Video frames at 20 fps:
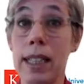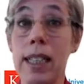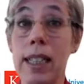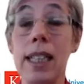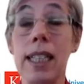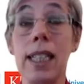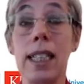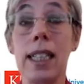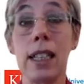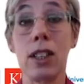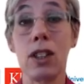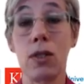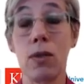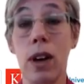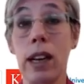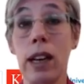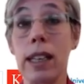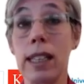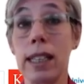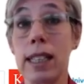easier to
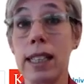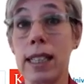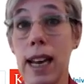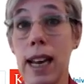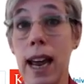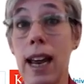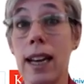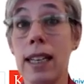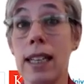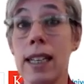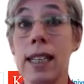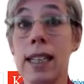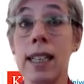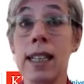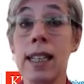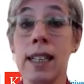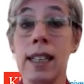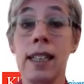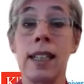understand.